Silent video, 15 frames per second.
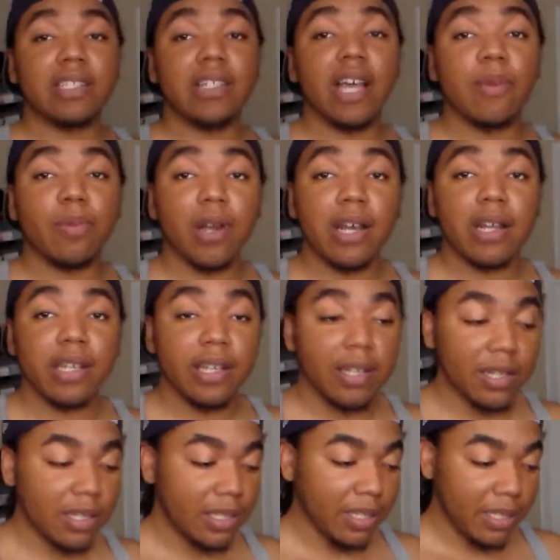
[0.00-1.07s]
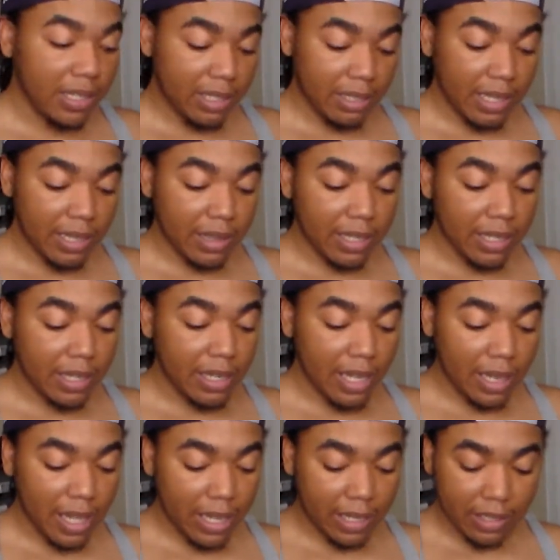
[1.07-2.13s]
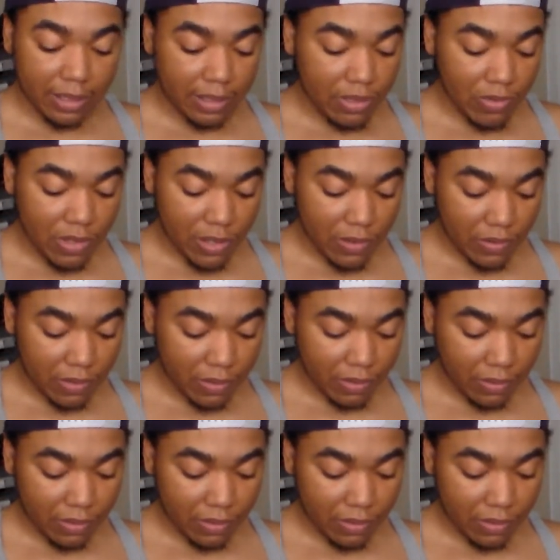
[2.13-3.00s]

ass diaper out of here. That thing that like, you know,